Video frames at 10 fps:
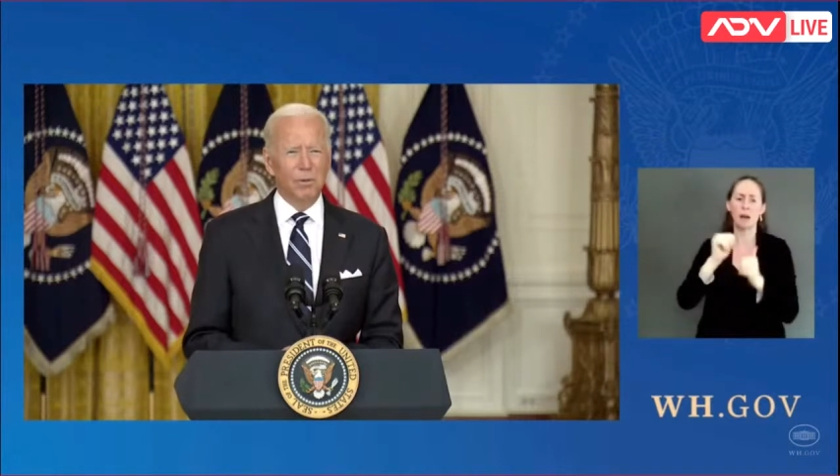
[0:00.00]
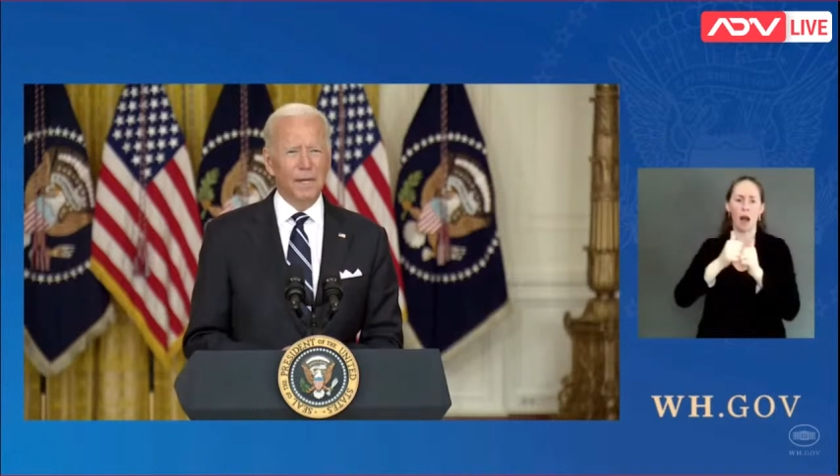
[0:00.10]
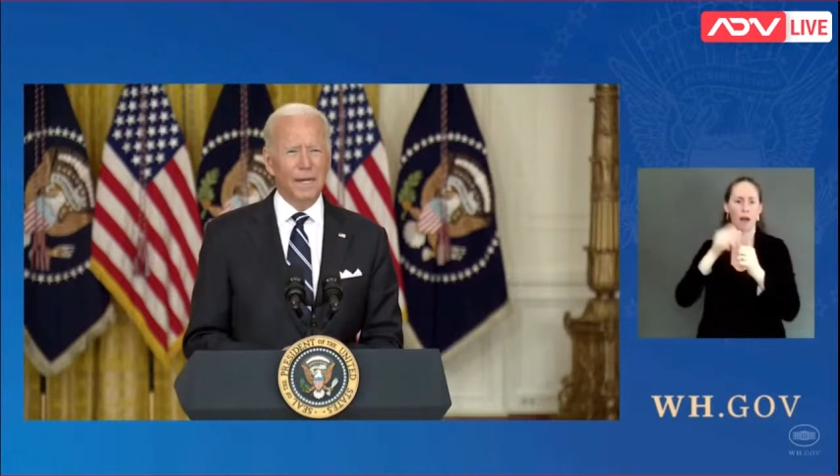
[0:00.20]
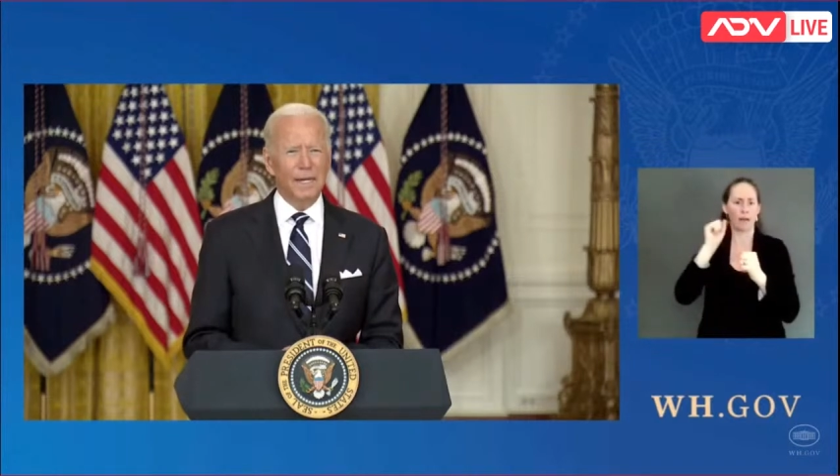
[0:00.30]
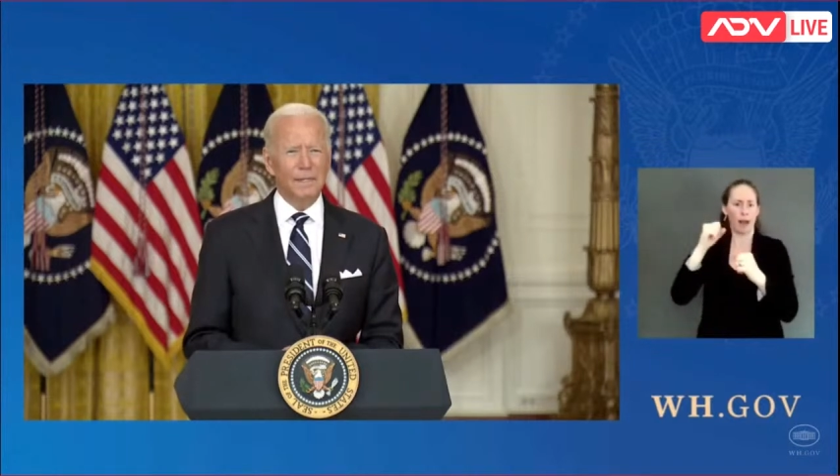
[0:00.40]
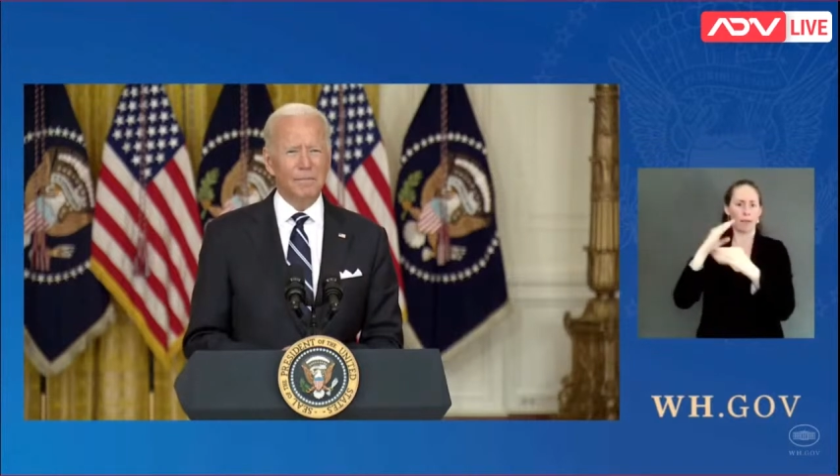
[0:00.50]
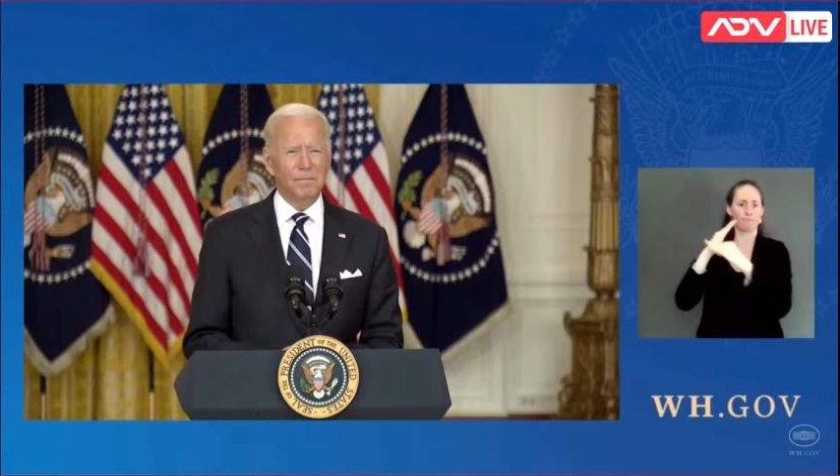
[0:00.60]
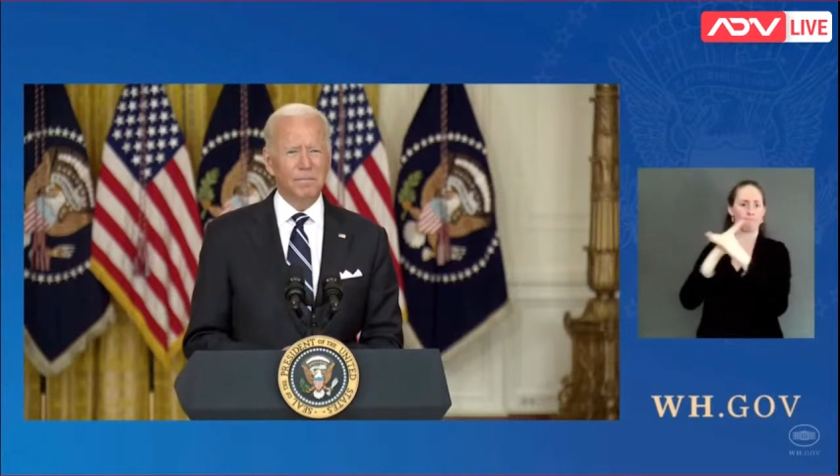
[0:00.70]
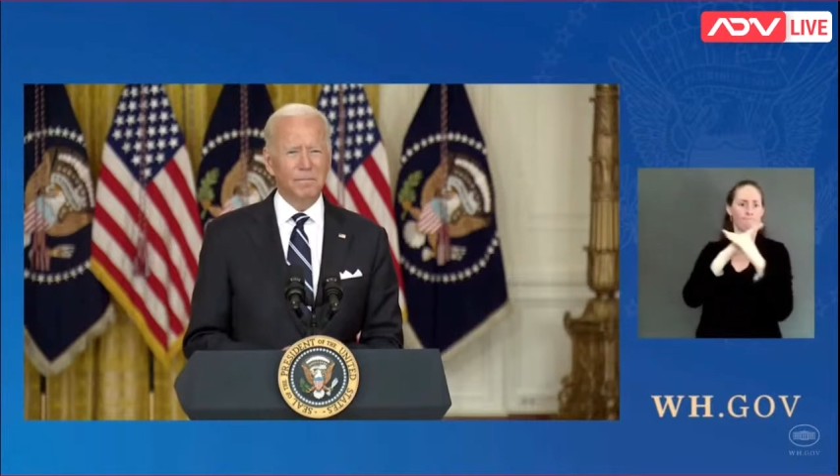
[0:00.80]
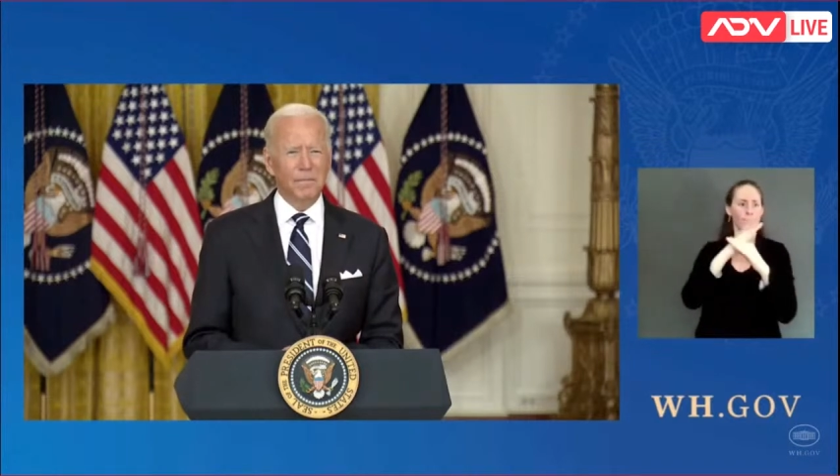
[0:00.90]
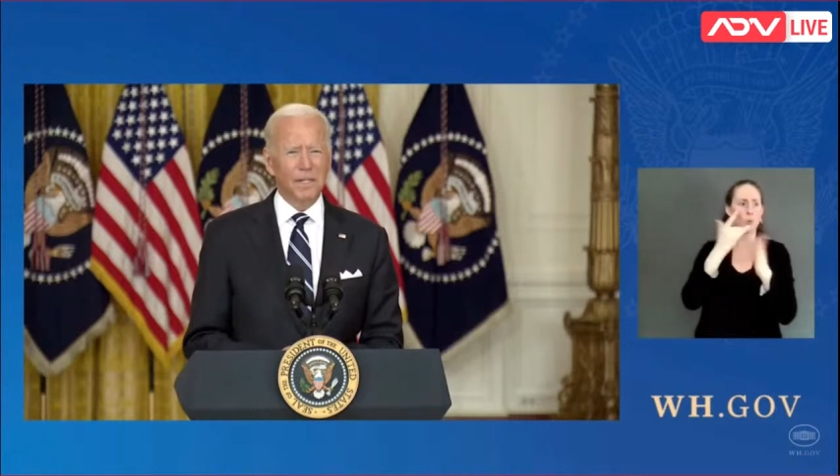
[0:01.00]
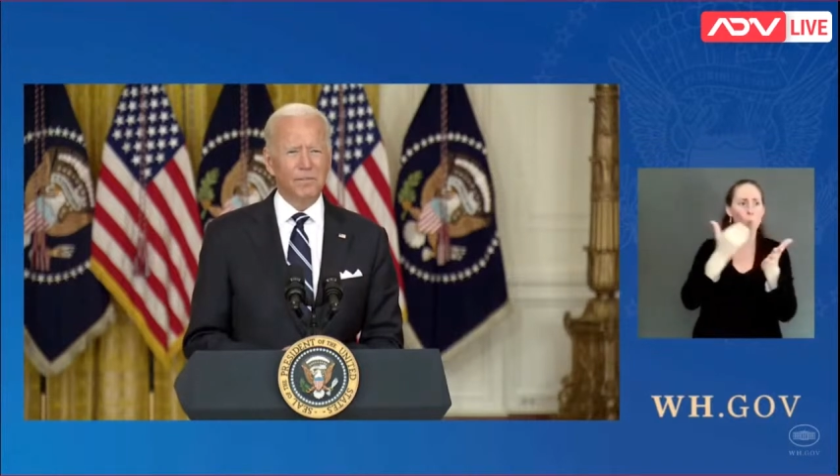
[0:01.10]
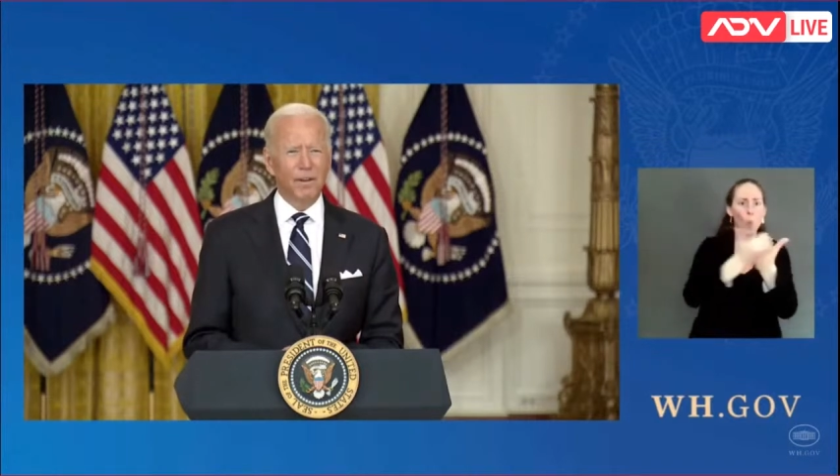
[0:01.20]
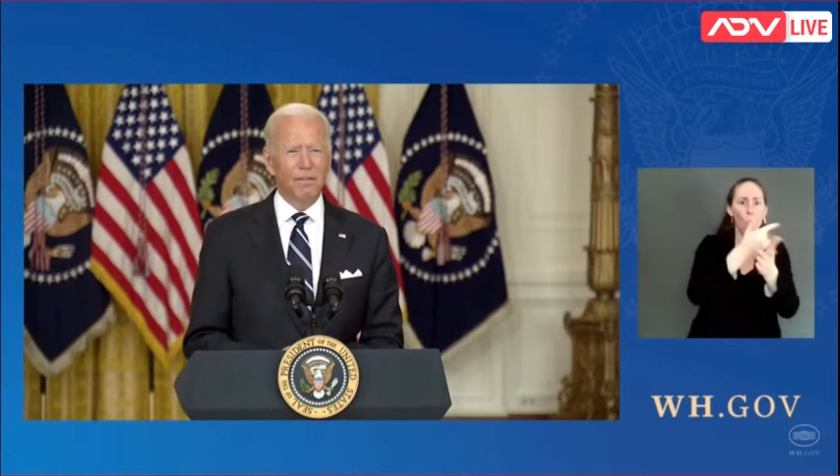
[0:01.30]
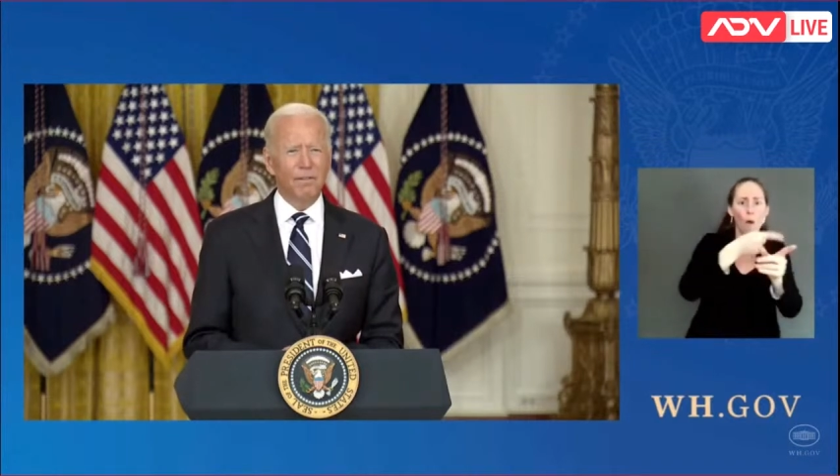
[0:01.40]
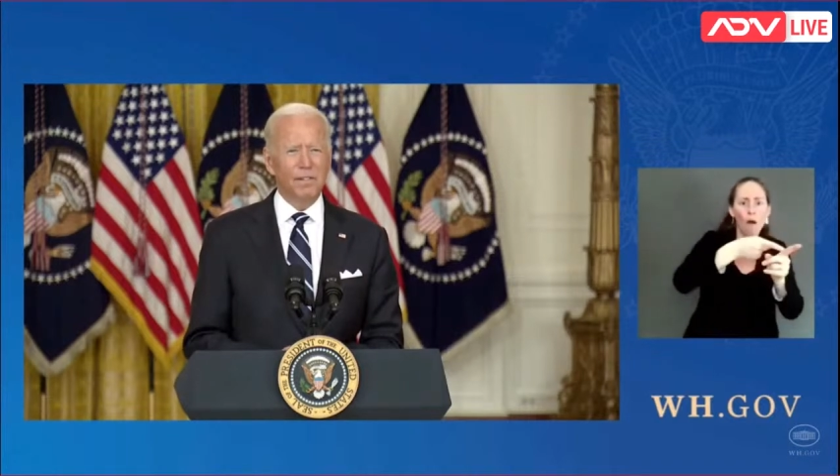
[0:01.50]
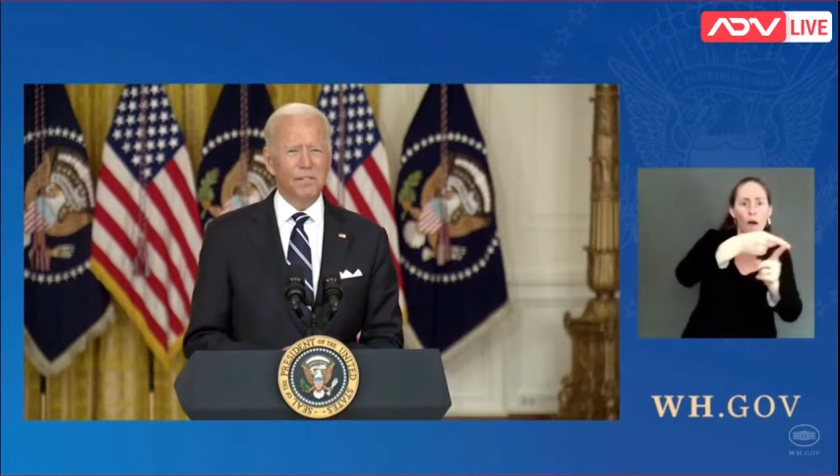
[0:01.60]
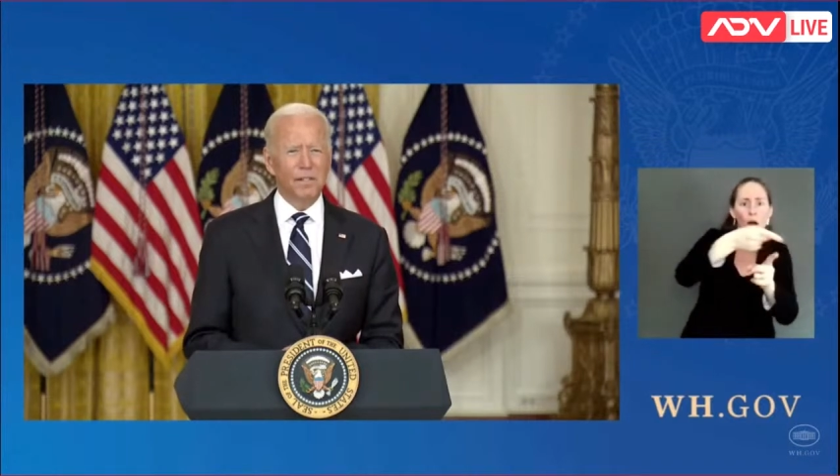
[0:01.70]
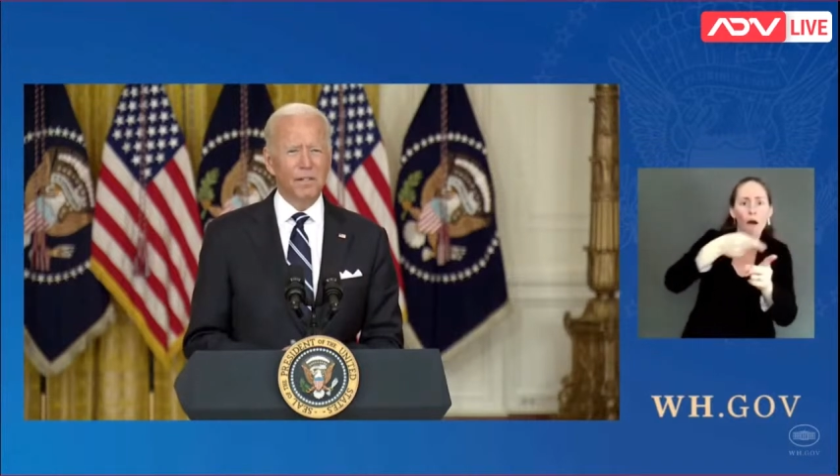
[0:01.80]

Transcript: plan is for every